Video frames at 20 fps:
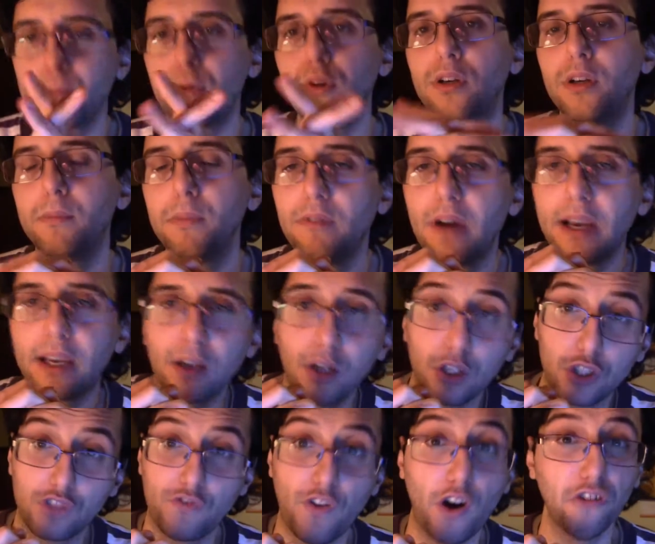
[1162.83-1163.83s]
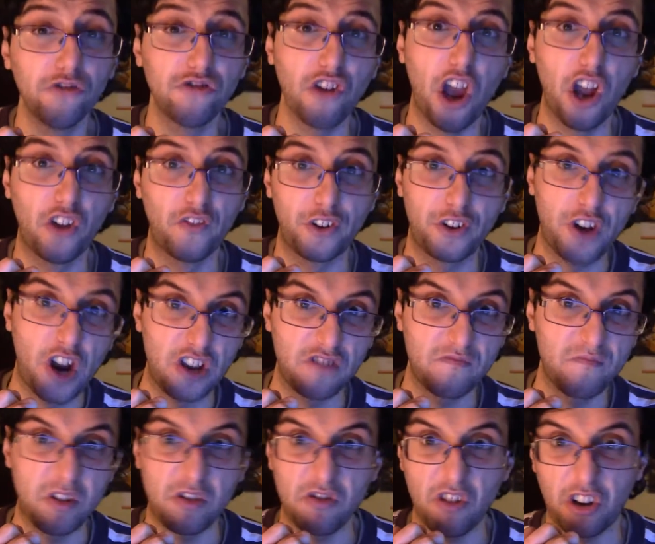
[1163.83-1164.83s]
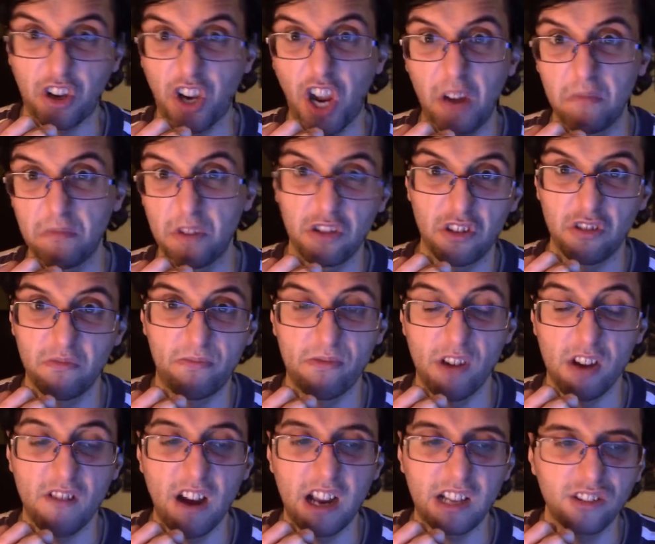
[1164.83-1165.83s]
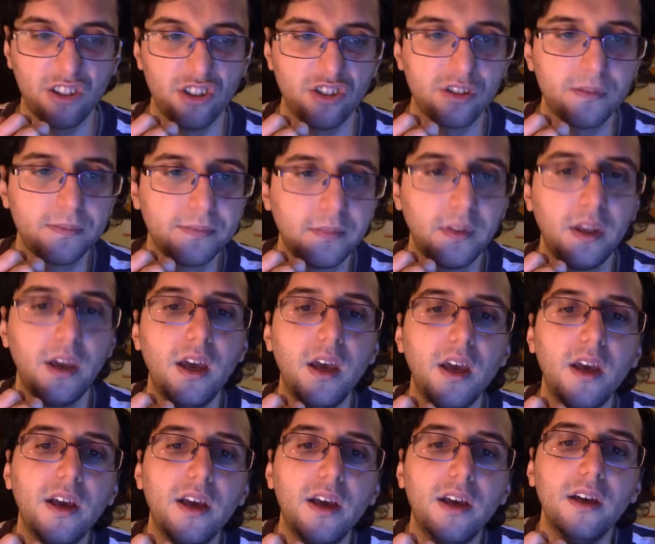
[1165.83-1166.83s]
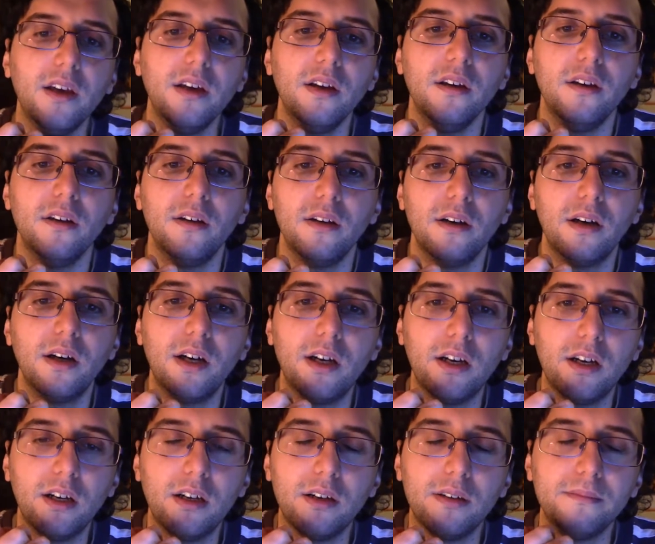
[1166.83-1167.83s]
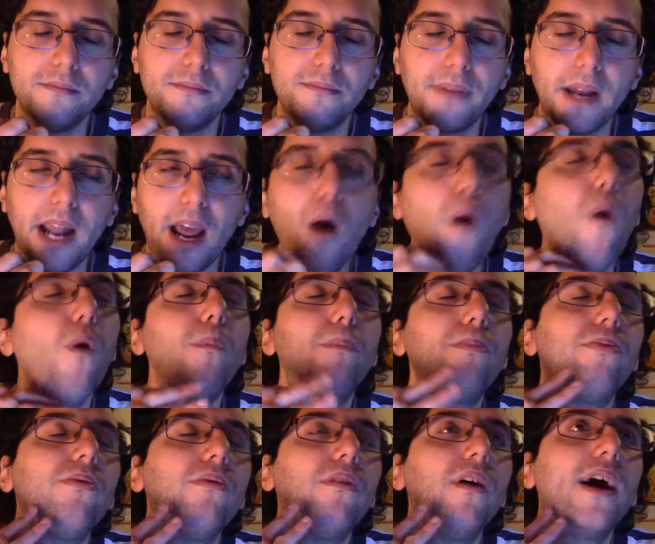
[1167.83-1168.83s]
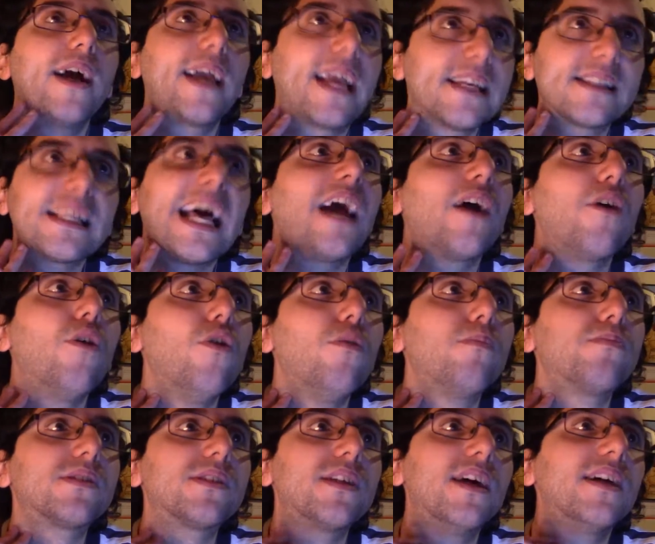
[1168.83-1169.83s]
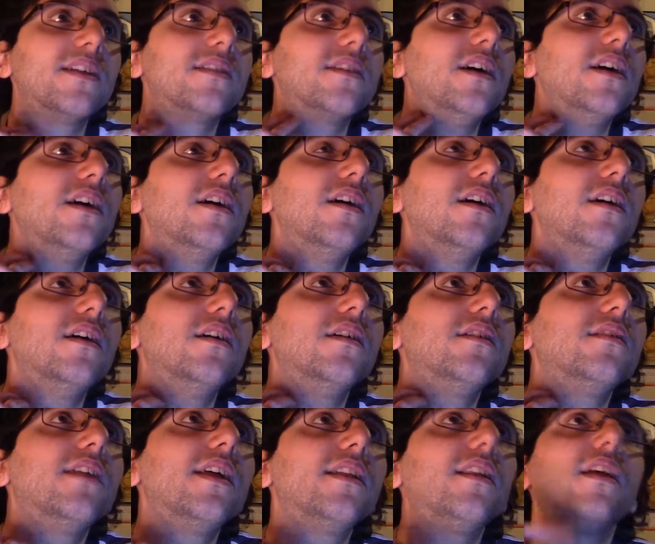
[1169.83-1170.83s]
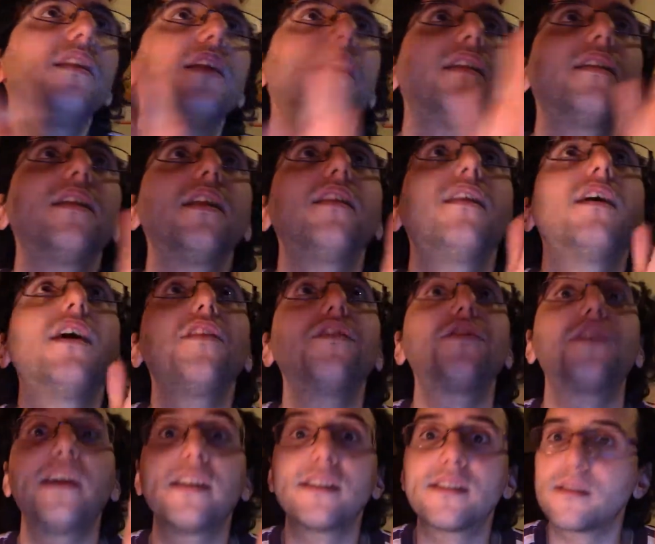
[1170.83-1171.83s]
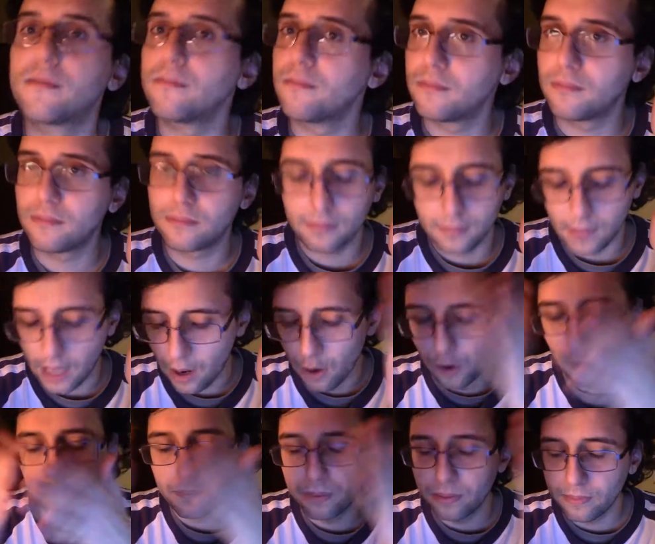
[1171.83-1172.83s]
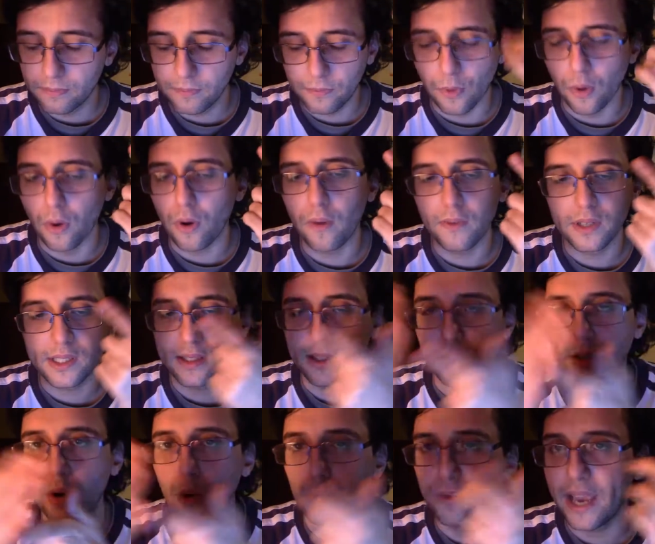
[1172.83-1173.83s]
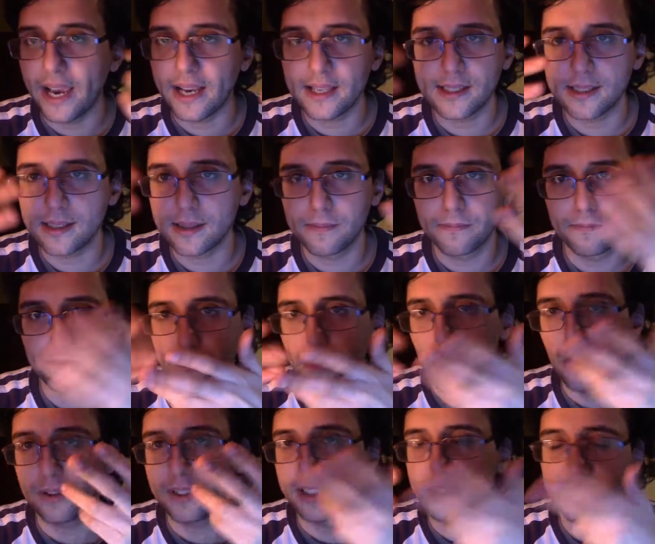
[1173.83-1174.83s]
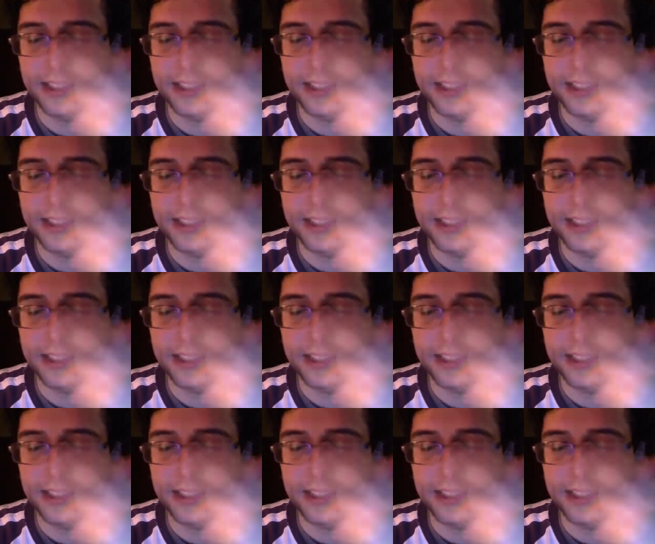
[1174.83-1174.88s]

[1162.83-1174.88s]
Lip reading: are going to be like, it's false advertisement. The game doesn't play like this. But I hope, against high hopes, that the other things, I hope for obviously the Codex, Palutena's